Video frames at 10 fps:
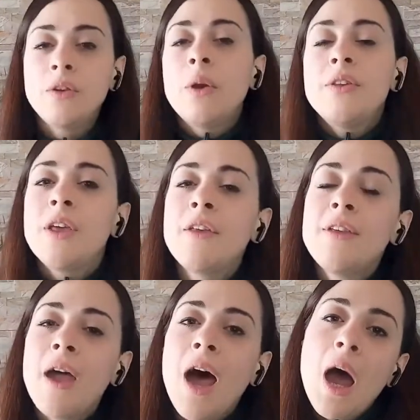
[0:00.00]
So is
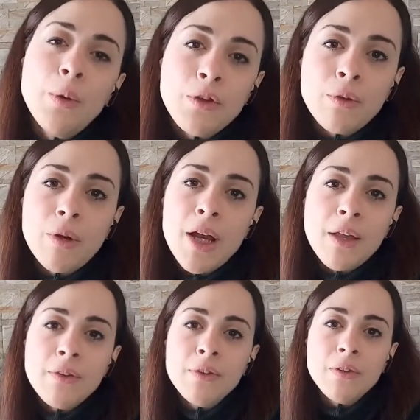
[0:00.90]
that how the story
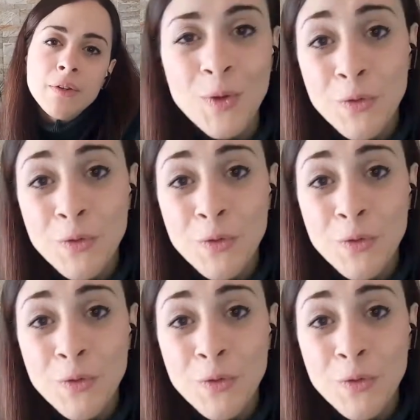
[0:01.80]
ends?